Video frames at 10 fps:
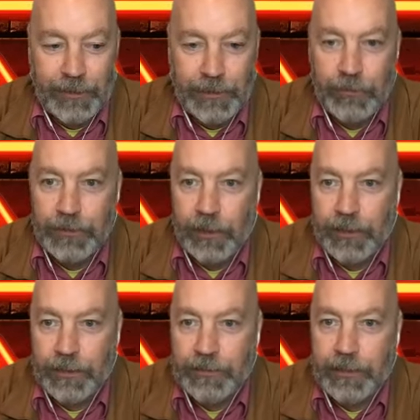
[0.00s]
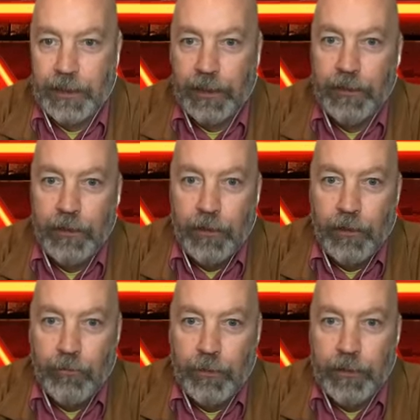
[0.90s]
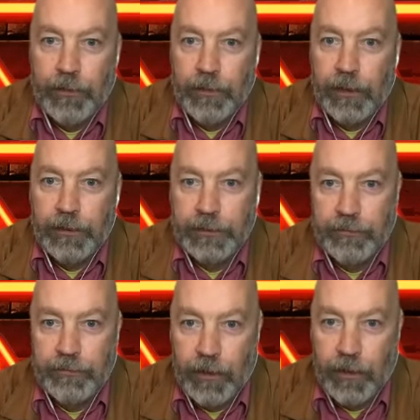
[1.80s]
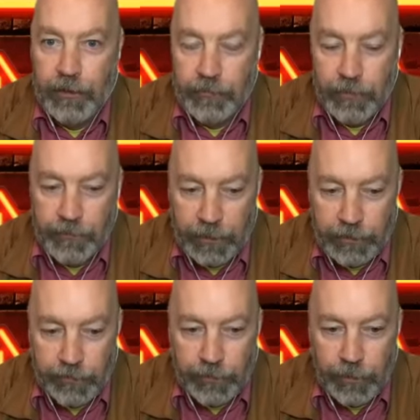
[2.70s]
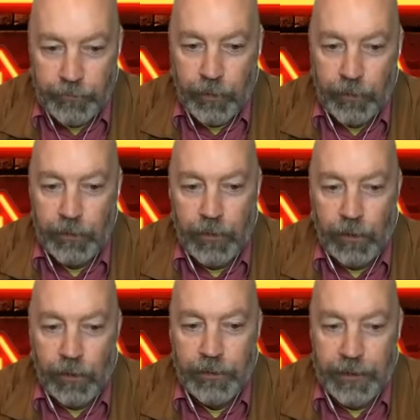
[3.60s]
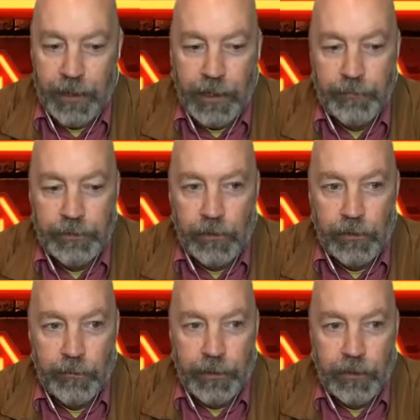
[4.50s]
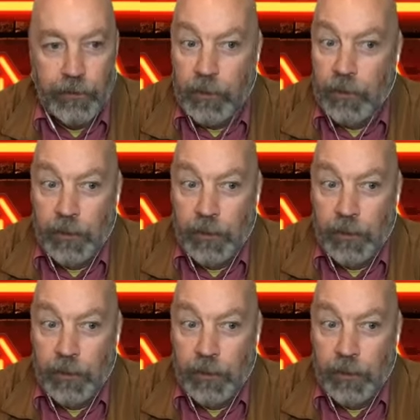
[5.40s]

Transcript: So we're talking today with uh, Stefaan Vervaet from Protocol Labs, all about